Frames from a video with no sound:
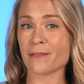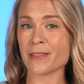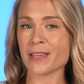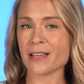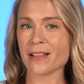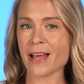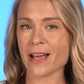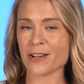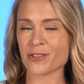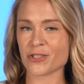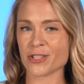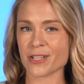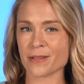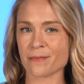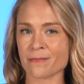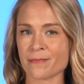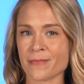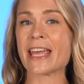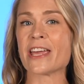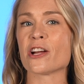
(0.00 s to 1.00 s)
of the
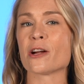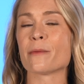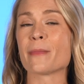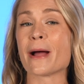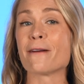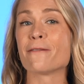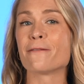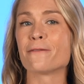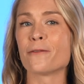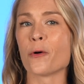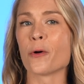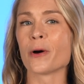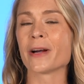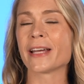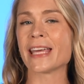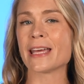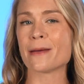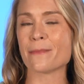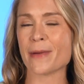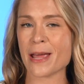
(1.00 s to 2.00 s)
election, here are my 4
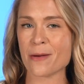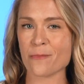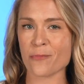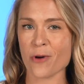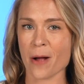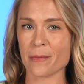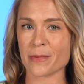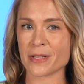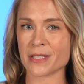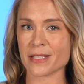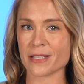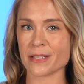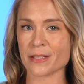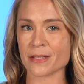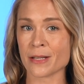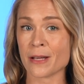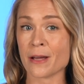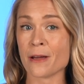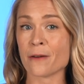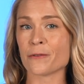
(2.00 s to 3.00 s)
campaign
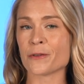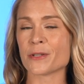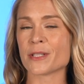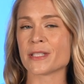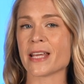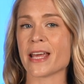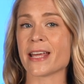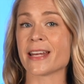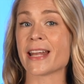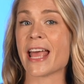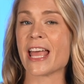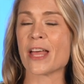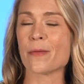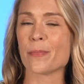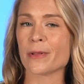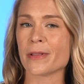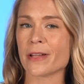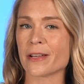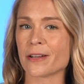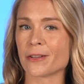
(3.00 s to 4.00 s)
promises for staying
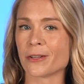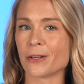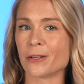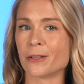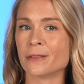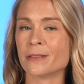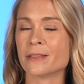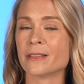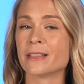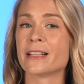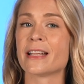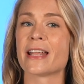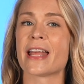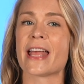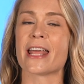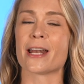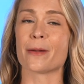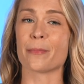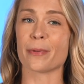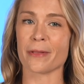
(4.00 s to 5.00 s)
apolitical
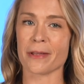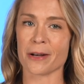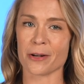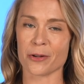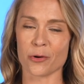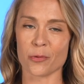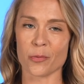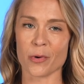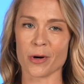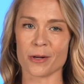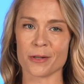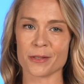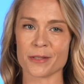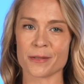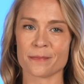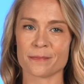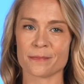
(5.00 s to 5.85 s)
in a political world.